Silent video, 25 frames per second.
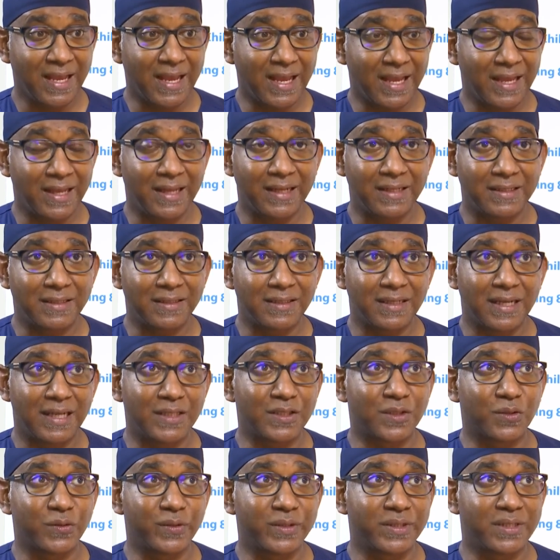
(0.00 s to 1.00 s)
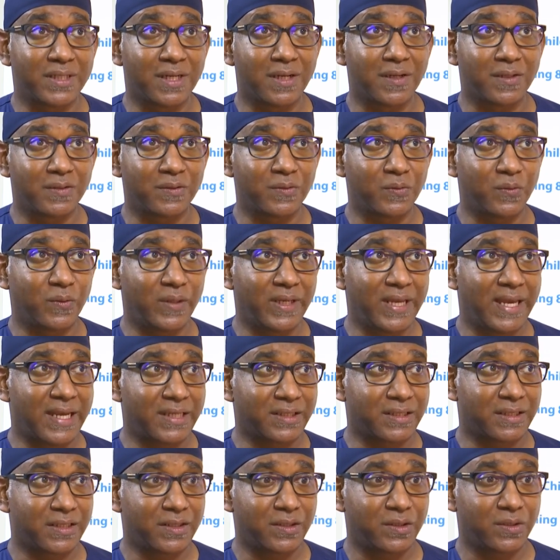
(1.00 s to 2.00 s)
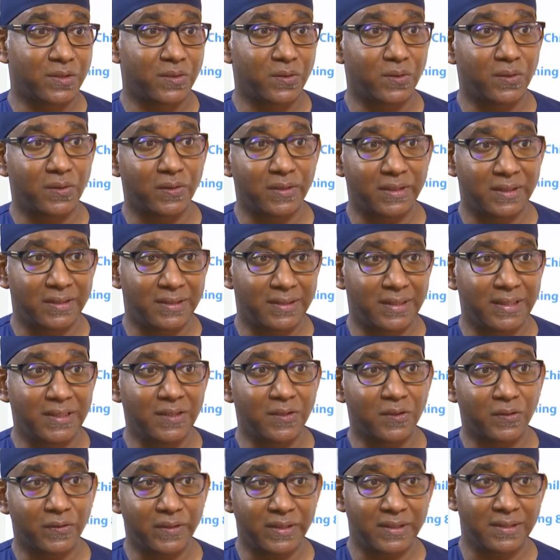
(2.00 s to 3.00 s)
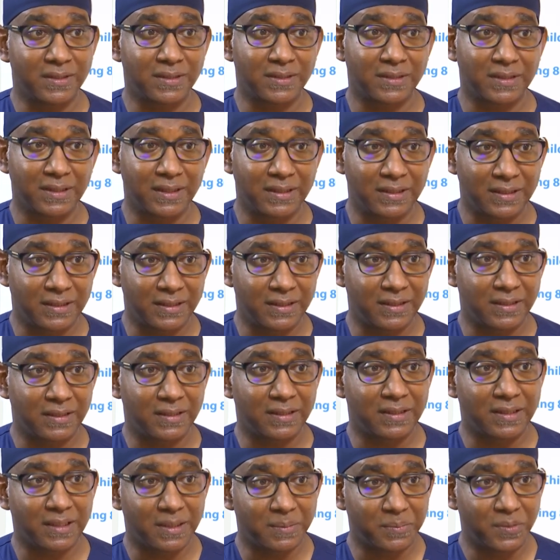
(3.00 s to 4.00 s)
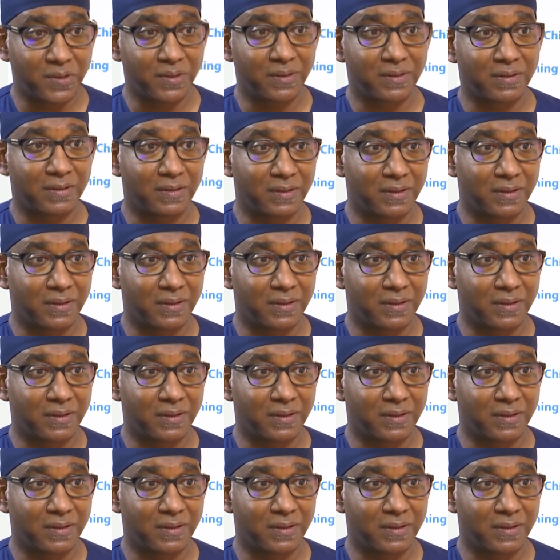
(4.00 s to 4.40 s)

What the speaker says: and as a result, we actually saw a decrease in the number